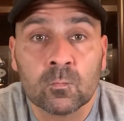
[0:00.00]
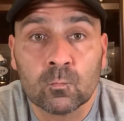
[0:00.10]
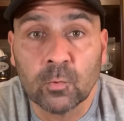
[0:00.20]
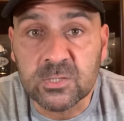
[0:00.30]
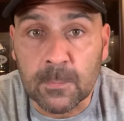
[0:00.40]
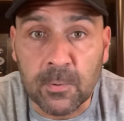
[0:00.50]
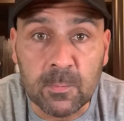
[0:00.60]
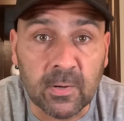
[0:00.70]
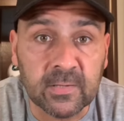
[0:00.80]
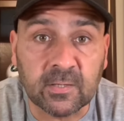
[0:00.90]
What's up,
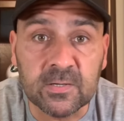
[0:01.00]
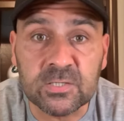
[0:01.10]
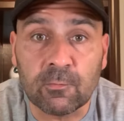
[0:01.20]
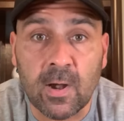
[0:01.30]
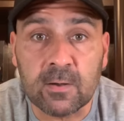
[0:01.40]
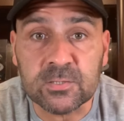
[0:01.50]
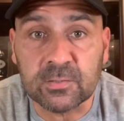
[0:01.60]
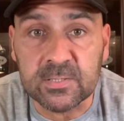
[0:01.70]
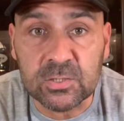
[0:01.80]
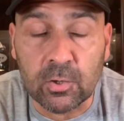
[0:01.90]
everybody? Tyson Roush.
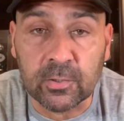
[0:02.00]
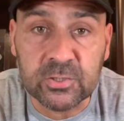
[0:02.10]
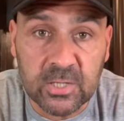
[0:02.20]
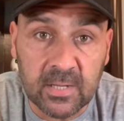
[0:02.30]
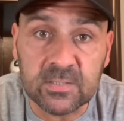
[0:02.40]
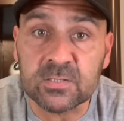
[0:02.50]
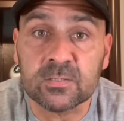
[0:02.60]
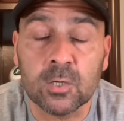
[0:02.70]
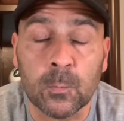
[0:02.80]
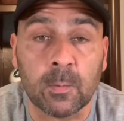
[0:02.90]
Let's talk Jets.
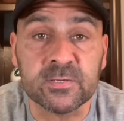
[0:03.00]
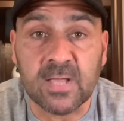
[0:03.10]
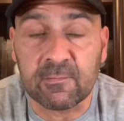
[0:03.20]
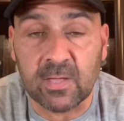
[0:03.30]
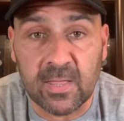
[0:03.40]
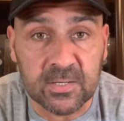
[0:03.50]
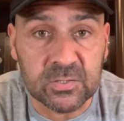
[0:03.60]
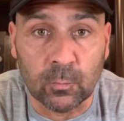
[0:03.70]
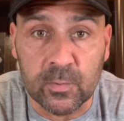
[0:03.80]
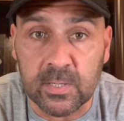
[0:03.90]
Hope everybody's having an
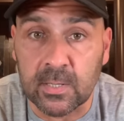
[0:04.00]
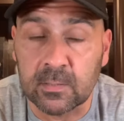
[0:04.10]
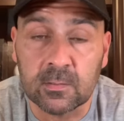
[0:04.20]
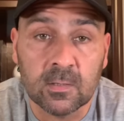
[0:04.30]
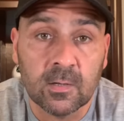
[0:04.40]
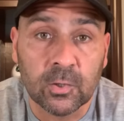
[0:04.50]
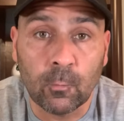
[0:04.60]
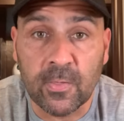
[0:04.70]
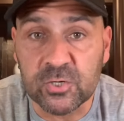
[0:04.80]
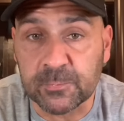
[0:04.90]
excellent weekend. The
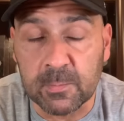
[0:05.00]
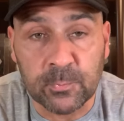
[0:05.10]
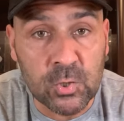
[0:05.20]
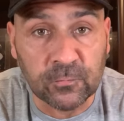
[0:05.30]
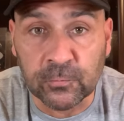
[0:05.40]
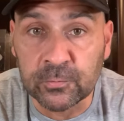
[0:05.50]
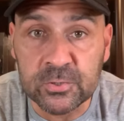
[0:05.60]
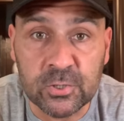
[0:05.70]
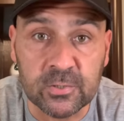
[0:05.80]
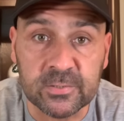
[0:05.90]
weather has been beautiful in New
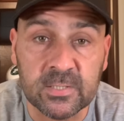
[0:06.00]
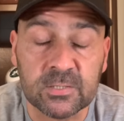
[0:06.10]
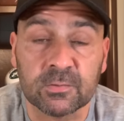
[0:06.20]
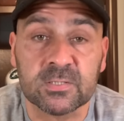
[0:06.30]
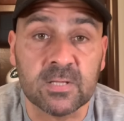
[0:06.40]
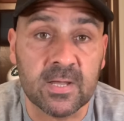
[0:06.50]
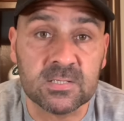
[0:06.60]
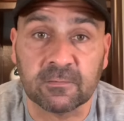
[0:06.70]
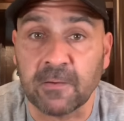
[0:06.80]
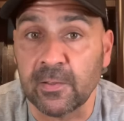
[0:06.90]
Jersey, so it's nice
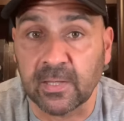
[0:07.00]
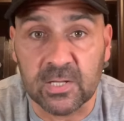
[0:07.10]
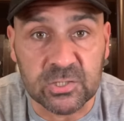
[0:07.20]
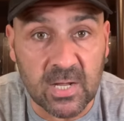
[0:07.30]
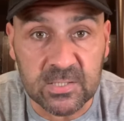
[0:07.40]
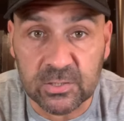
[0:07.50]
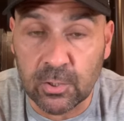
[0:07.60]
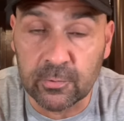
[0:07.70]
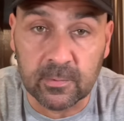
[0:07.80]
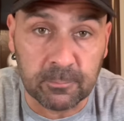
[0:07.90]
to finally get a chance to go
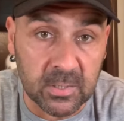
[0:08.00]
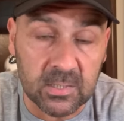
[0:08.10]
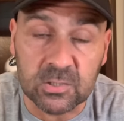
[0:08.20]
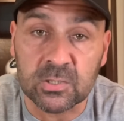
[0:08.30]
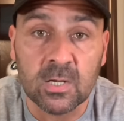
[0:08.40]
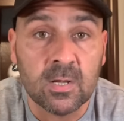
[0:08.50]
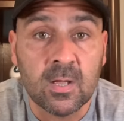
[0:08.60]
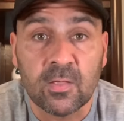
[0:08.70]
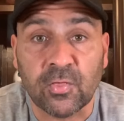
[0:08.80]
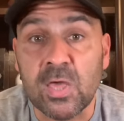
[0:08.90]
to the beach.
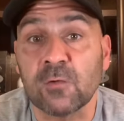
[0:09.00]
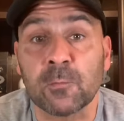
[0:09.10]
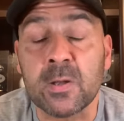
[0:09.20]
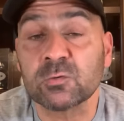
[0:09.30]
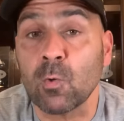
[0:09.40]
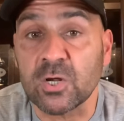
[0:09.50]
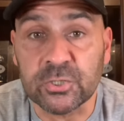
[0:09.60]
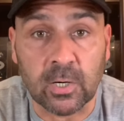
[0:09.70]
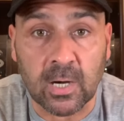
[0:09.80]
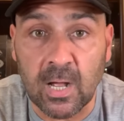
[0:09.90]
Thank you for watching
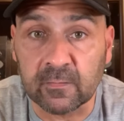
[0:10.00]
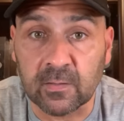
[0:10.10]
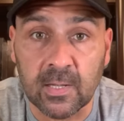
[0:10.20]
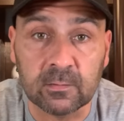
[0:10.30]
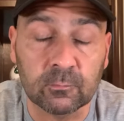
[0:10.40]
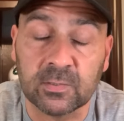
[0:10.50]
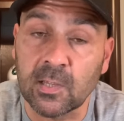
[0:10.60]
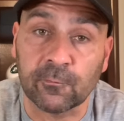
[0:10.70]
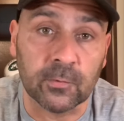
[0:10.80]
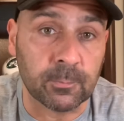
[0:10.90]
our content. We
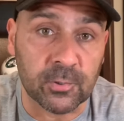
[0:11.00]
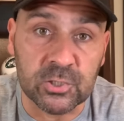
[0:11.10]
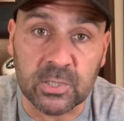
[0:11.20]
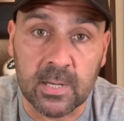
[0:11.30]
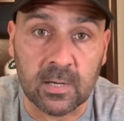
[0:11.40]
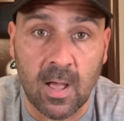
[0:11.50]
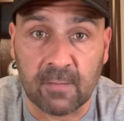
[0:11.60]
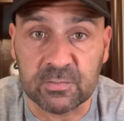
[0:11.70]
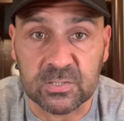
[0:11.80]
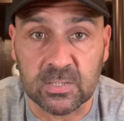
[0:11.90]
definitely appreciate it.
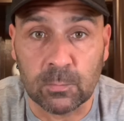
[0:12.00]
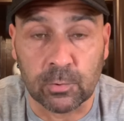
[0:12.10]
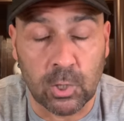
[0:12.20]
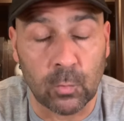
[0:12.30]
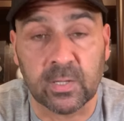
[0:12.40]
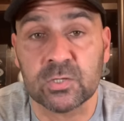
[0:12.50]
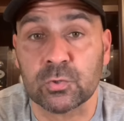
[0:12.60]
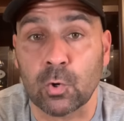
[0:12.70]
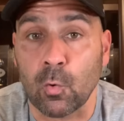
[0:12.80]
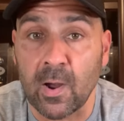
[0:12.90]
Obviously, we're going into
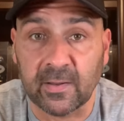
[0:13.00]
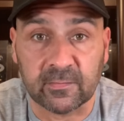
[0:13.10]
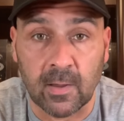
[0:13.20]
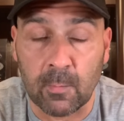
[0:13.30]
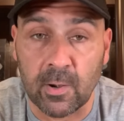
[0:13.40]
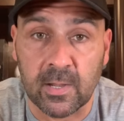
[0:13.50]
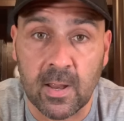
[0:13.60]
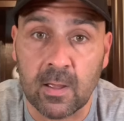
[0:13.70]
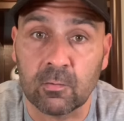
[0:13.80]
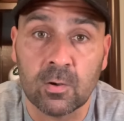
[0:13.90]
a quiet time right
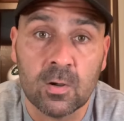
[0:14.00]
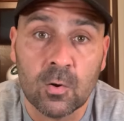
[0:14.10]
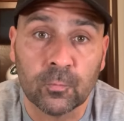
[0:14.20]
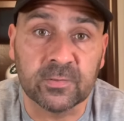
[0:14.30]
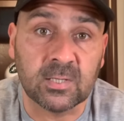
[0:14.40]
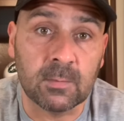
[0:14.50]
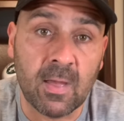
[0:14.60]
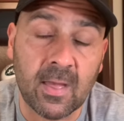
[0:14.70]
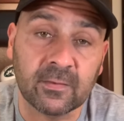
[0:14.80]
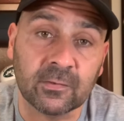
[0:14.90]
now. The team
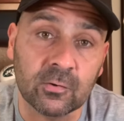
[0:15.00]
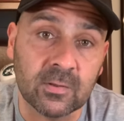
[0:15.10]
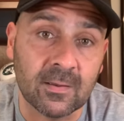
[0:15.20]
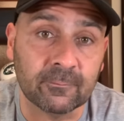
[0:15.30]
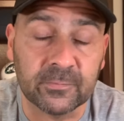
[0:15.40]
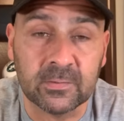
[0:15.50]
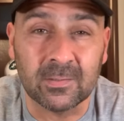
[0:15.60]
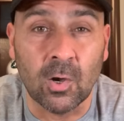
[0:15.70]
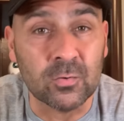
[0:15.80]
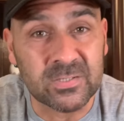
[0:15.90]
has, you know, you have
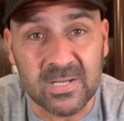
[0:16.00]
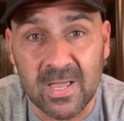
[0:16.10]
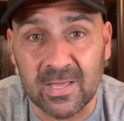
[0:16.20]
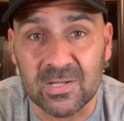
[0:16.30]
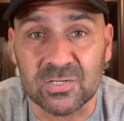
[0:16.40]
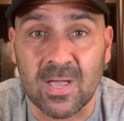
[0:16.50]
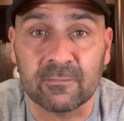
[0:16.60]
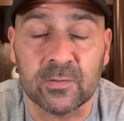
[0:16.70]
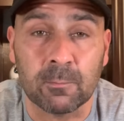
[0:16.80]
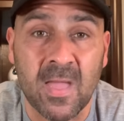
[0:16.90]
the OTAs, you
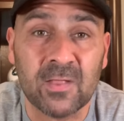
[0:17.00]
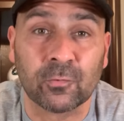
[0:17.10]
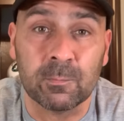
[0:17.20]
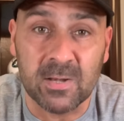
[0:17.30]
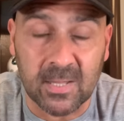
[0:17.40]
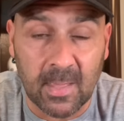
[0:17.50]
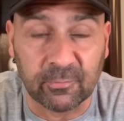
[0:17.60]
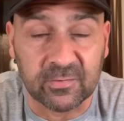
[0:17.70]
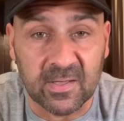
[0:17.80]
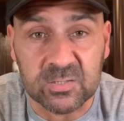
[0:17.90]
have, you know, mandatory mini
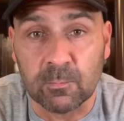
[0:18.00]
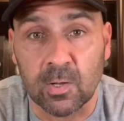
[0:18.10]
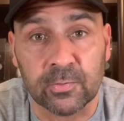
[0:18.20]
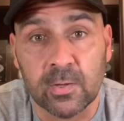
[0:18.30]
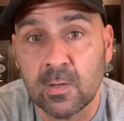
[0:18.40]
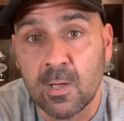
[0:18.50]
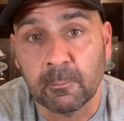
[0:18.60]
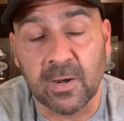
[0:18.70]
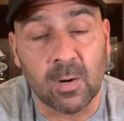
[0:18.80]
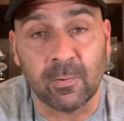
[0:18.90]
camps next month,
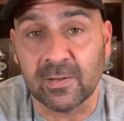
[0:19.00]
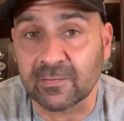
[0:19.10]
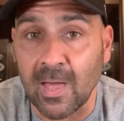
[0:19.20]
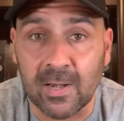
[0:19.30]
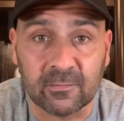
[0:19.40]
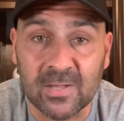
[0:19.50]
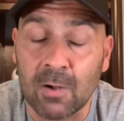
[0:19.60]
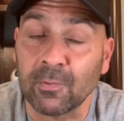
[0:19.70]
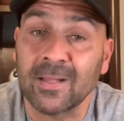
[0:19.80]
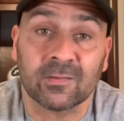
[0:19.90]
but everybody's kind of, there's not
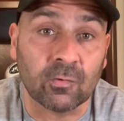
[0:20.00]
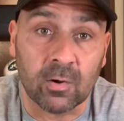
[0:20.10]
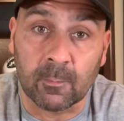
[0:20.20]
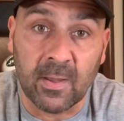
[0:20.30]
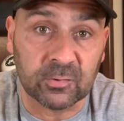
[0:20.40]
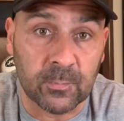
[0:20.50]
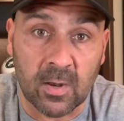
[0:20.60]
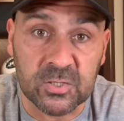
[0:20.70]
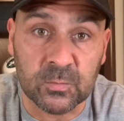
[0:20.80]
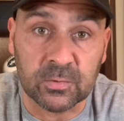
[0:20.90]
really a lot to talk about, to be
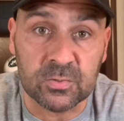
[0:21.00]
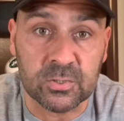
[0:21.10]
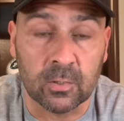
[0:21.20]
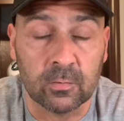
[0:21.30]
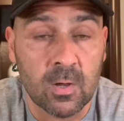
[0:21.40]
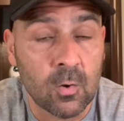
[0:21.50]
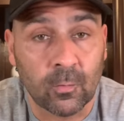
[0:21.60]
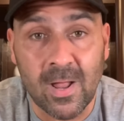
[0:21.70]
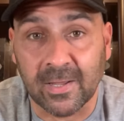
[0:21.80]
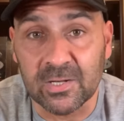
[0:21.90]
honest with you. So we're
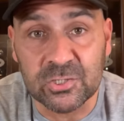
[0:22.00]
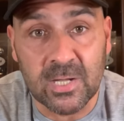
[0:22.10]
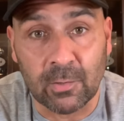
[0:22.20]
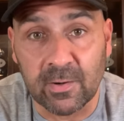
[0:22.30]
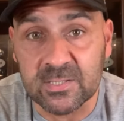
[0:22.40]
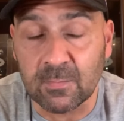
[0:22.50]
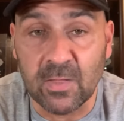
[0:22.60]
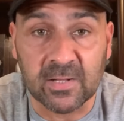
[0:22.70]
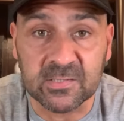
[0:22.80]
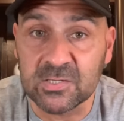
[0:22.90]
not going to generate some
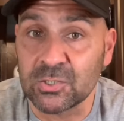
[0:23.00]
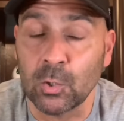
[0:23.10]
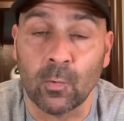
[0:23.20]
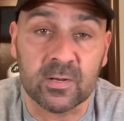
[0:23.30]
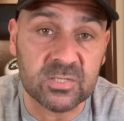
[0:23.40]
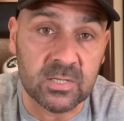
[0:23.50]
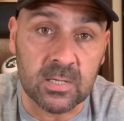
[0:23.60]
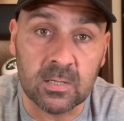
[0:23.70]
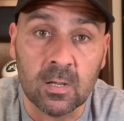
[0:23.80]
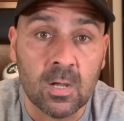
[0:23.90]
nonsense you don't want to
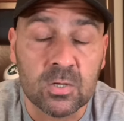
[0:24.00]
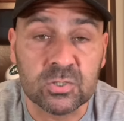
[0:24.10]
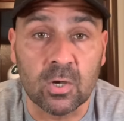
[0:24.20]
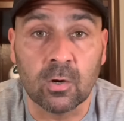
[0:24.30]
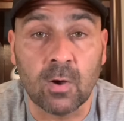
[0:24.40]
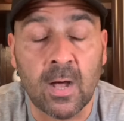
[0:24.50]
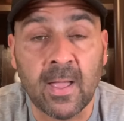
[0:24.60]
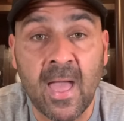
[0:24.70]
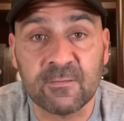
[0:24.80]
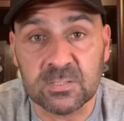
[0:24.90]
see. So I
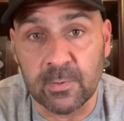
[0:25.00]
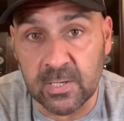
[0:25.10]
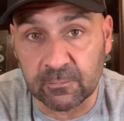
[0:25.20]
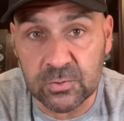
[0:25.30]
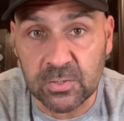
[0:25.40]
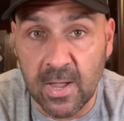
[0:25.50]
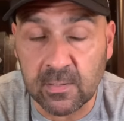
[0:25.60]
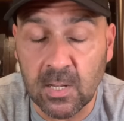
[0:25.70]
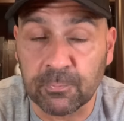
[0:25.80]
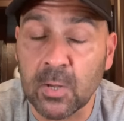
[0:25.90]
have some interviews lined
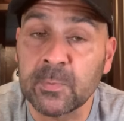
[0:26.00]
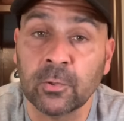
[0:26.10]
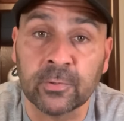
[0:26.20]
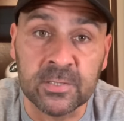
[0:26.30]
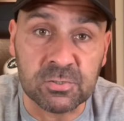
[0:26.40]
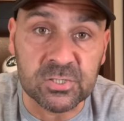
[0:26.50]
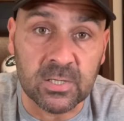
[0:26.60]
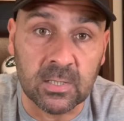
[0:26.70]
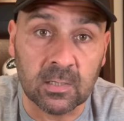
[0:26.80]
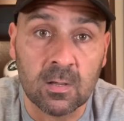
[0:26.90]
up that'll be a little
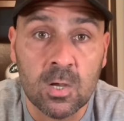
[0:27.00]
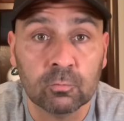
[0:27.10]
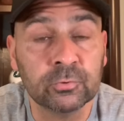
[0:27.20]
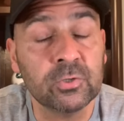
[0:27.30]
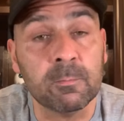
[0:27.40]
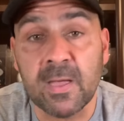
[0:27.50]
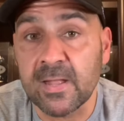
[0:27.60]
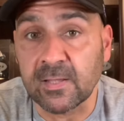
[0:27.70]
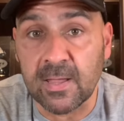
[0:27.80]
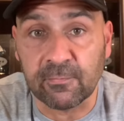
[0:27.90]
interesting. We'll do the
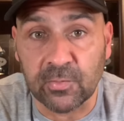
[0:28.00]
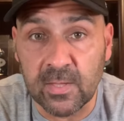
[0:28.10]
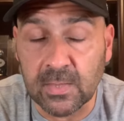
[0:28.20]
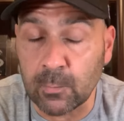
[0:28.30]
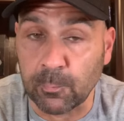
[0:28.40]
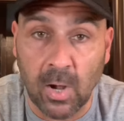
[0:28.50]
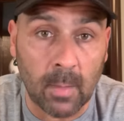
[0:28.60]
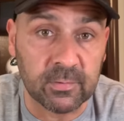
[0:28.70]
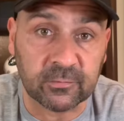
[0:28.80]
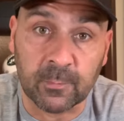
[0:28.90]
man cave thing that we
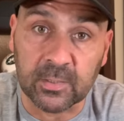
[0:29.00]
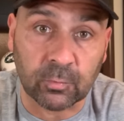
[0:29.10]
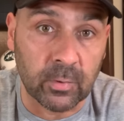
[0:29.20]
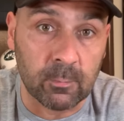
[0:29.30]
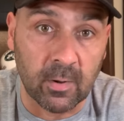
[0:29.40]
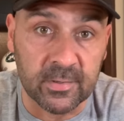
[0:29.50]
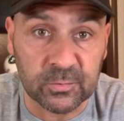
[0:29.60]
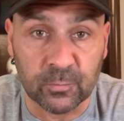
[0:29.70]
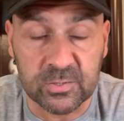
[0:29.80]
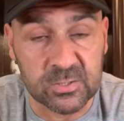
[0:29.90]
promised for about 3 months,
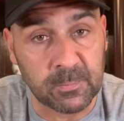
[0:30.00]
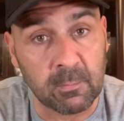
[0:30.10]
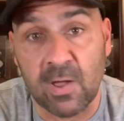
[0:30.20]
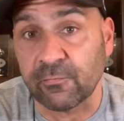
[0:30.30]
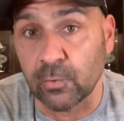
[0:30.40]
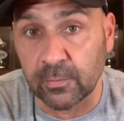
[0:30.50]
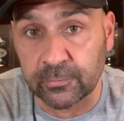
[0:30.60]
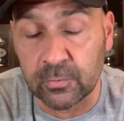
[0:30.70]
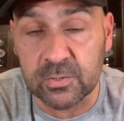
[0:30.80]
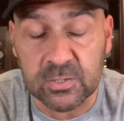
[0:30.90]
which has been my fault
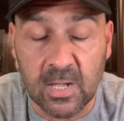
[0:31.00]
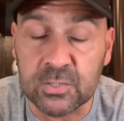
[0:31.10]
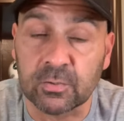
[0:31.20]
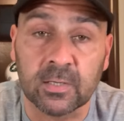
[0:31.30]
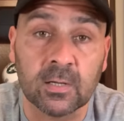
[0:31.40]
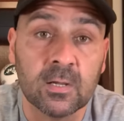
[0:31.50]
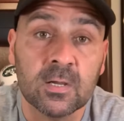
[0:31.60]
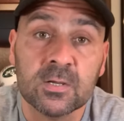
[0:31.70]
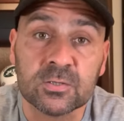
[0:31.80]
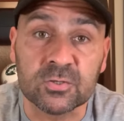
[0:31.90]
due to scheduling.
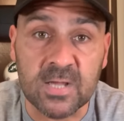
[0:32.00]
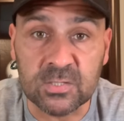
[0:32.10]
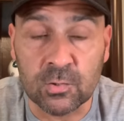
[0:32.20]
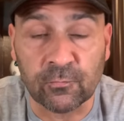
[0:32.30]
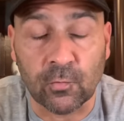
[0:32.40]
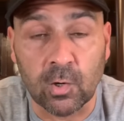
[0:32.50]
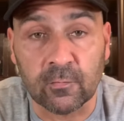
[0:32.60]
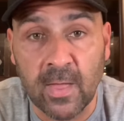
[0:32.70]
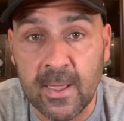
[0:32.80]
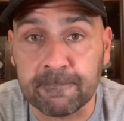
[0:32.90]
So stay tuned for all
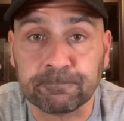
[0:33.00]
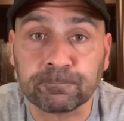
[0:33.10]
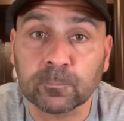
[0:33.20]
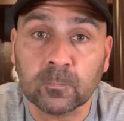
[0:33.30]
that.